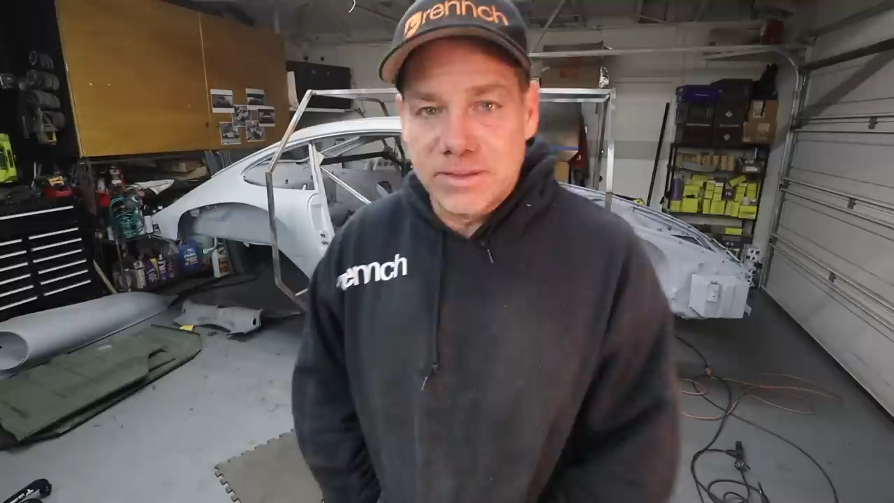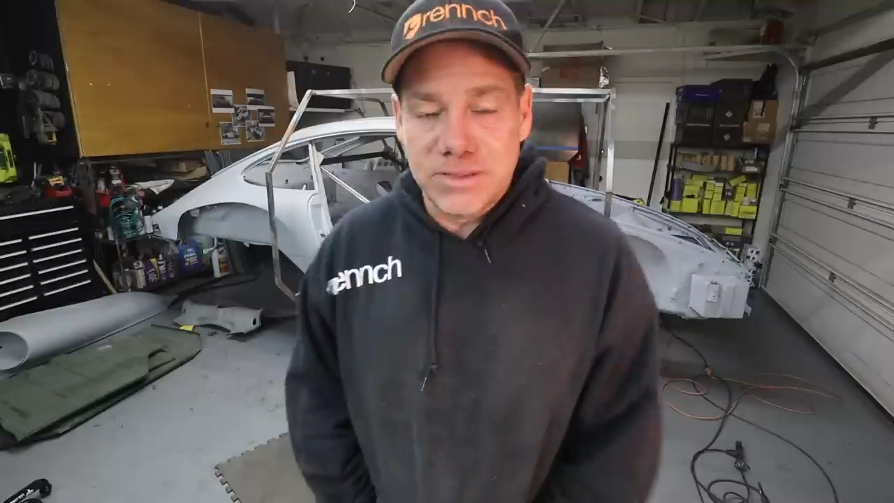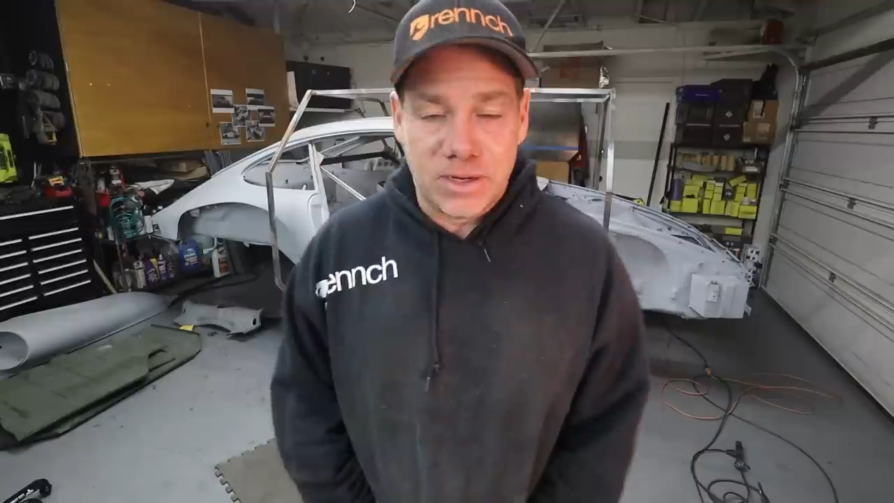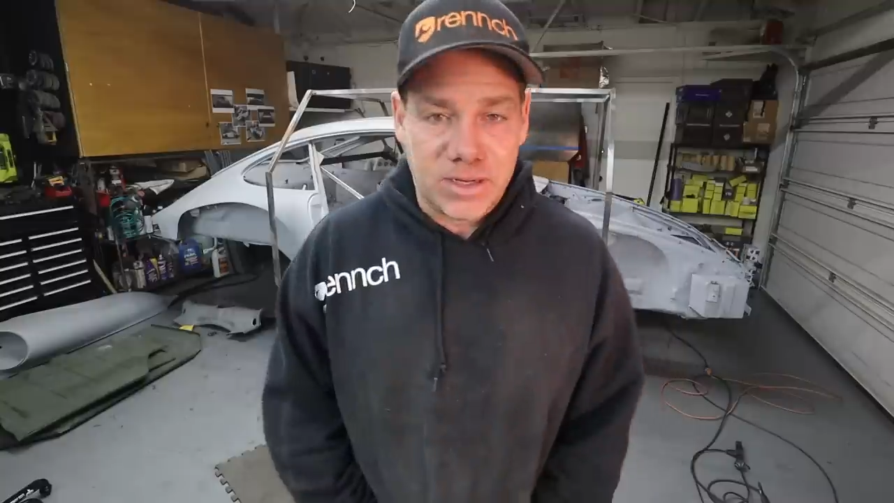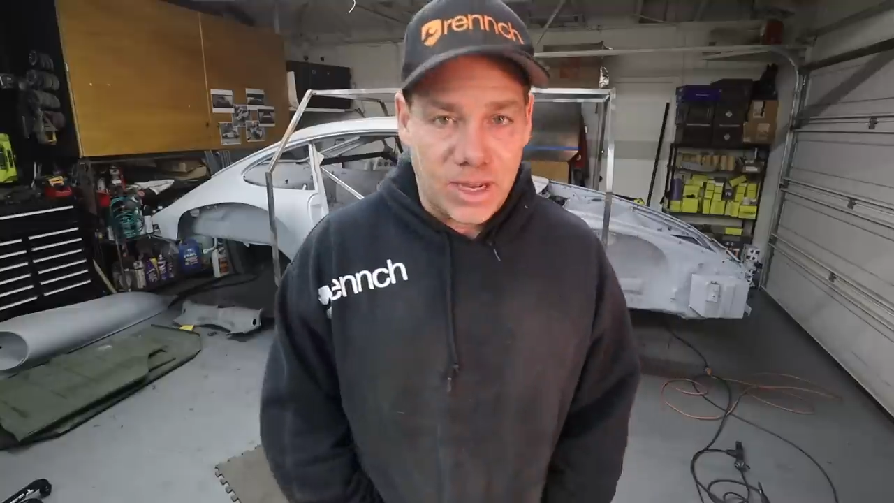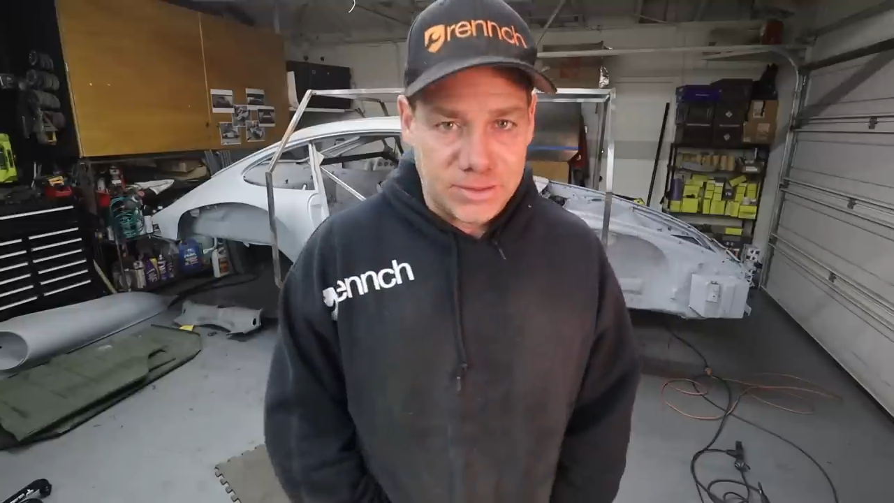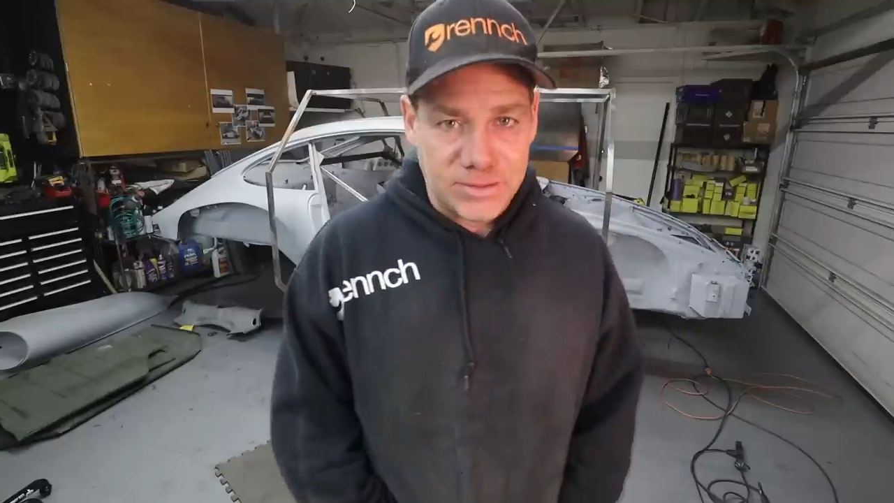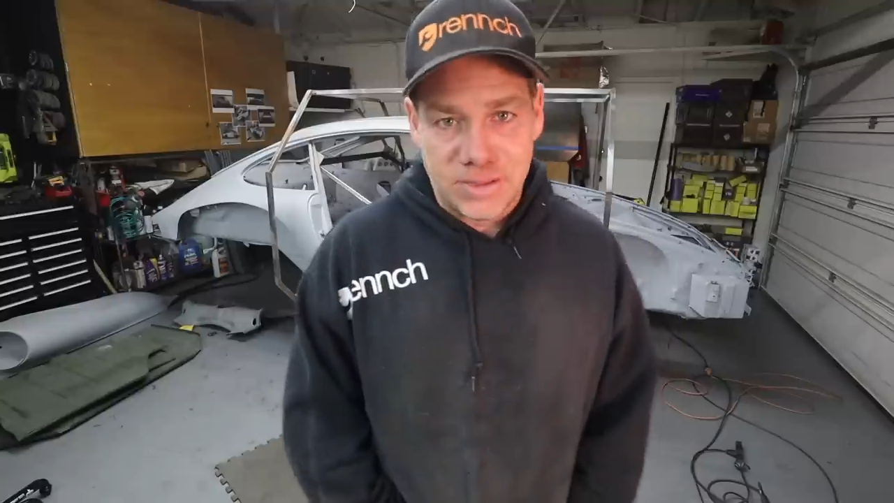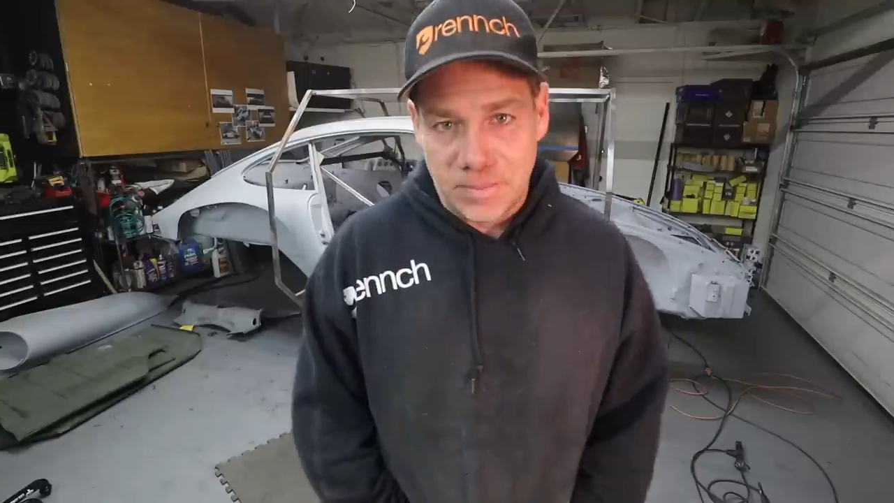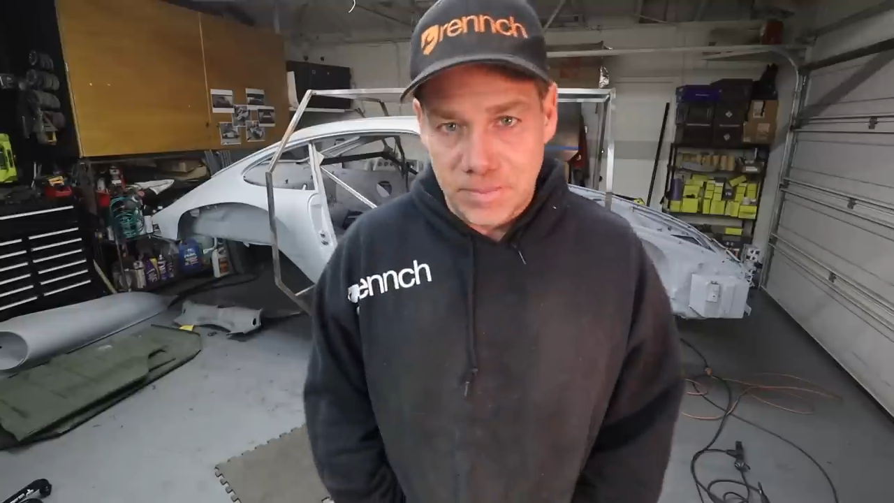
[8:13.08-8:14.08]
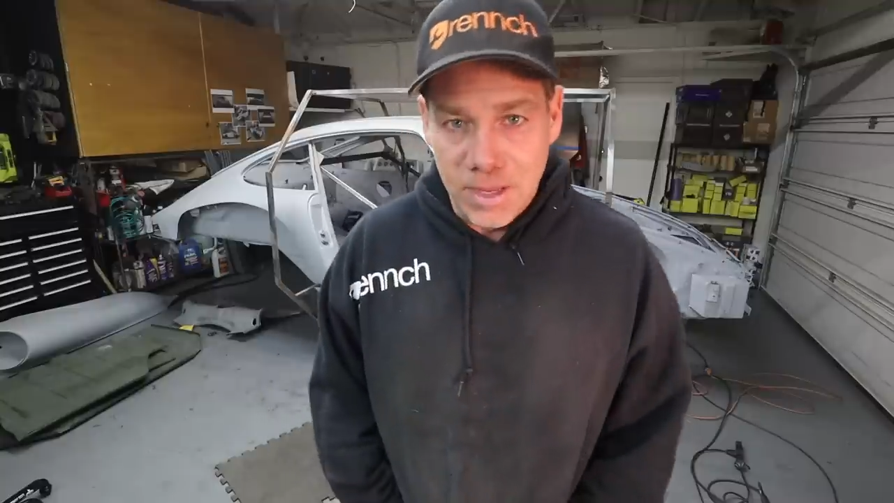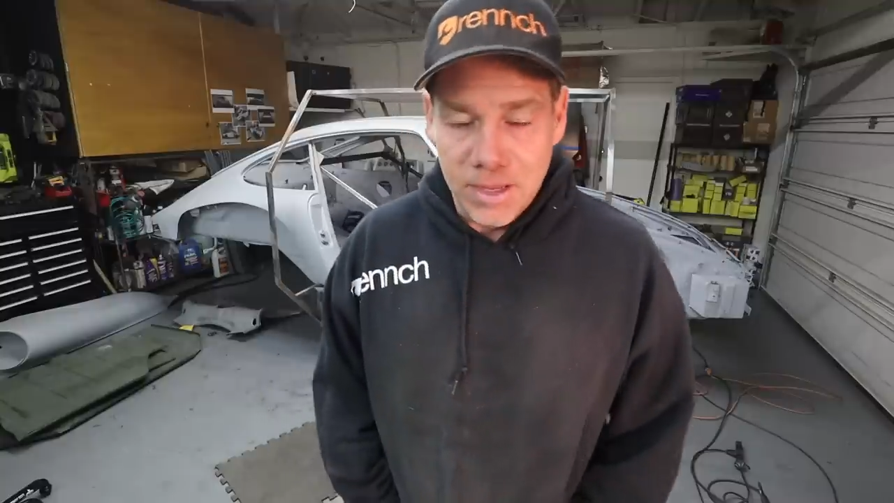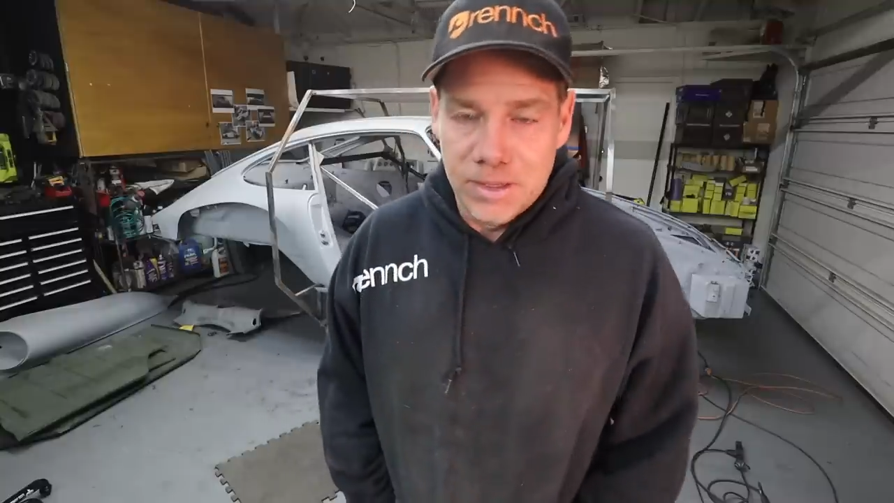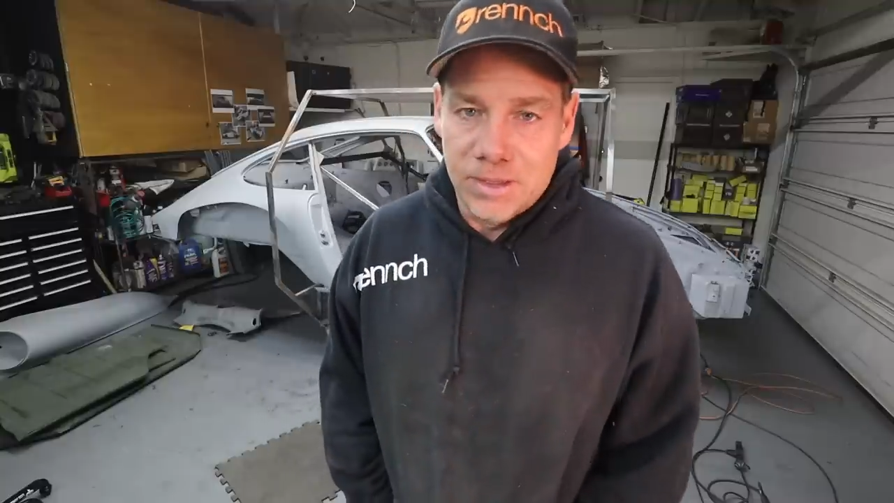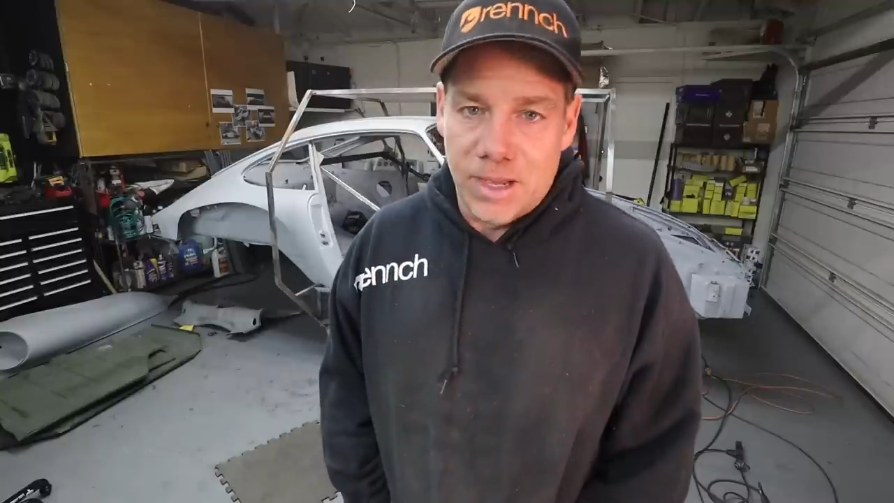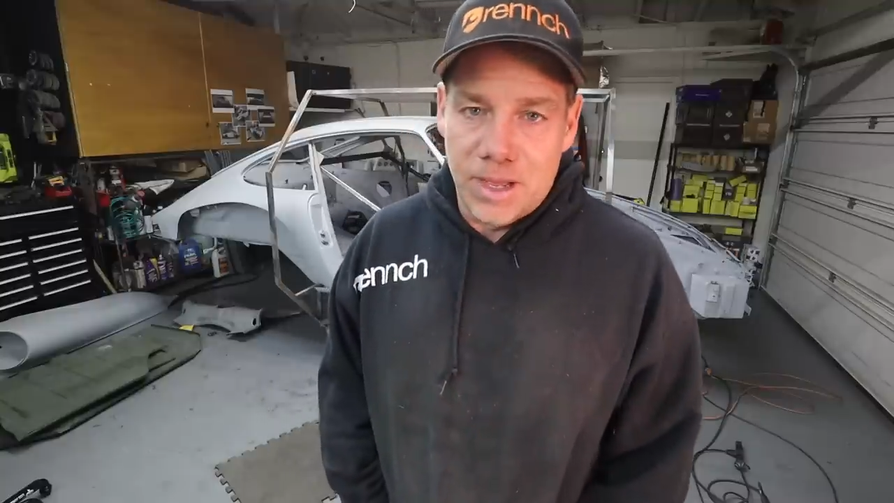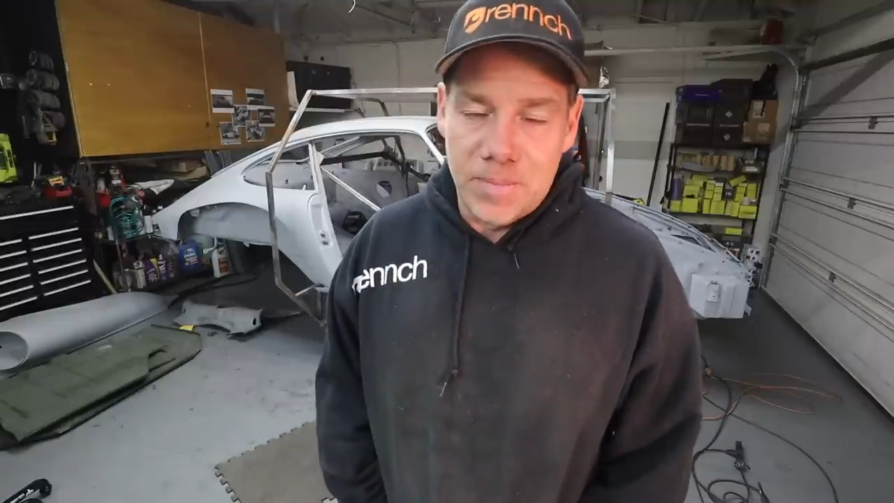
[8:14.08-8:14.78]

start cutting some uh,